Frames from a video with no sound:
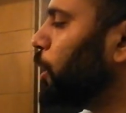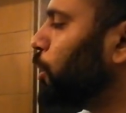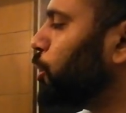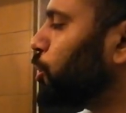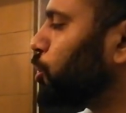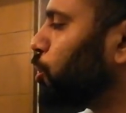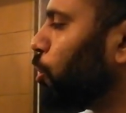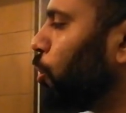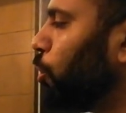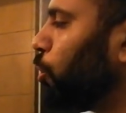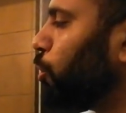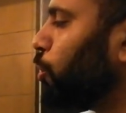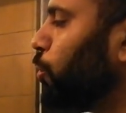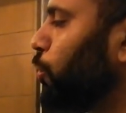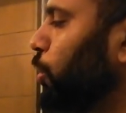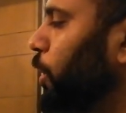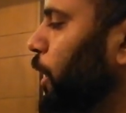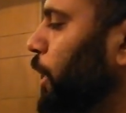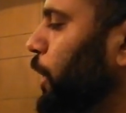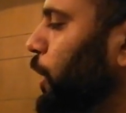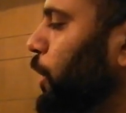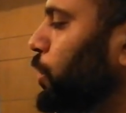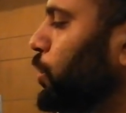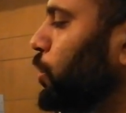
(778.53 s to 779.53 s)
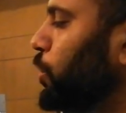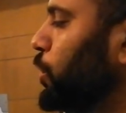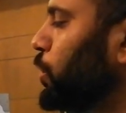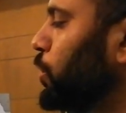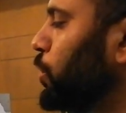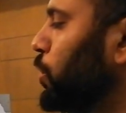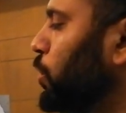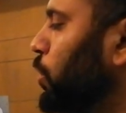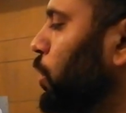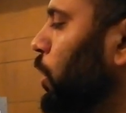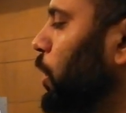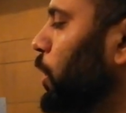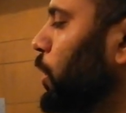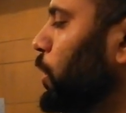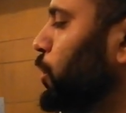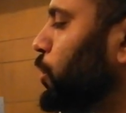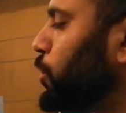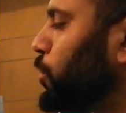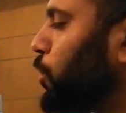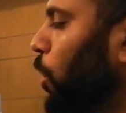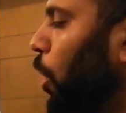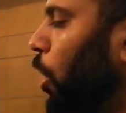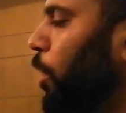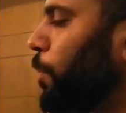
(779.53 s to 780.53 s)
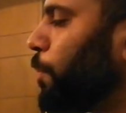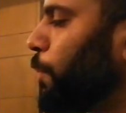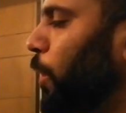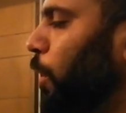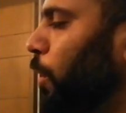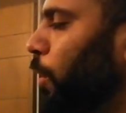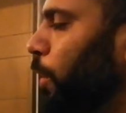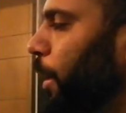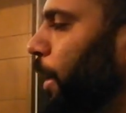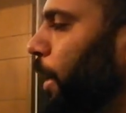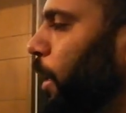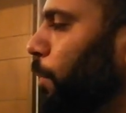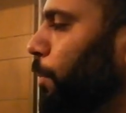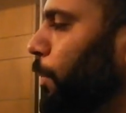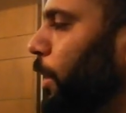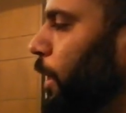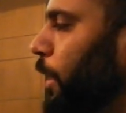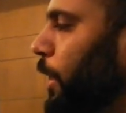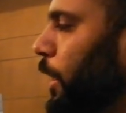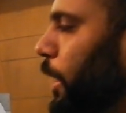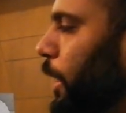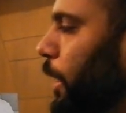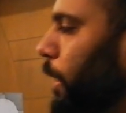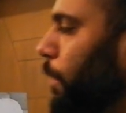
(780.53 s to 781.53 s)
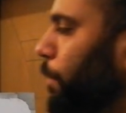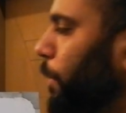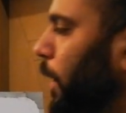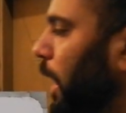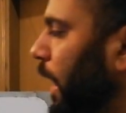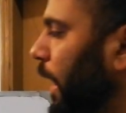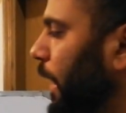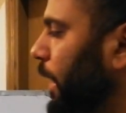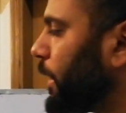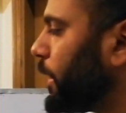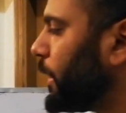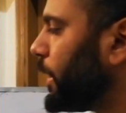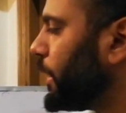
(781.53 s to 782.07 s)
so you need to stop or inhibit it by the